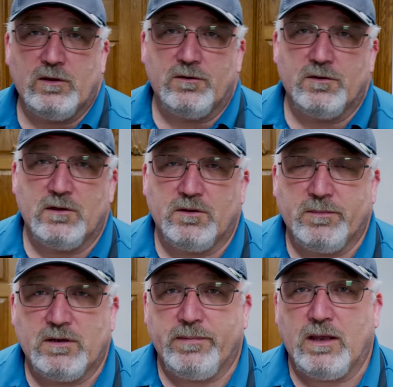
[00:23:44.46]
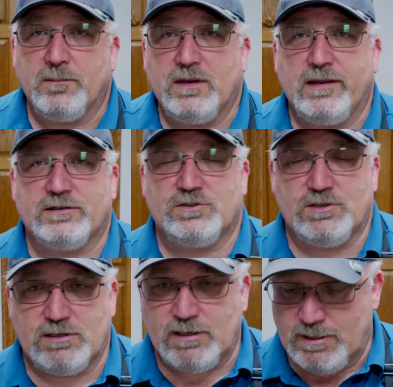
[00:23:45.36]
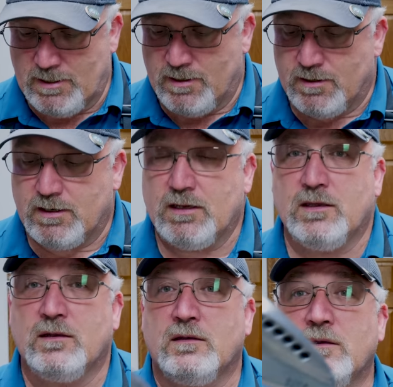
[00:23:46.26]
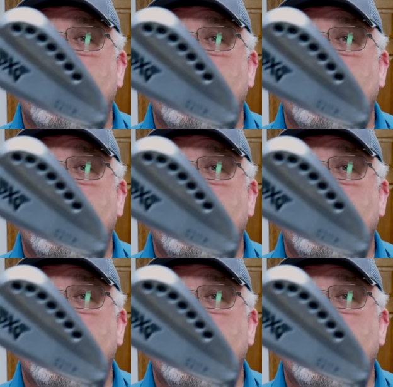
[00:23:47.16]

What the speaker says: we learned a little bit about PXG in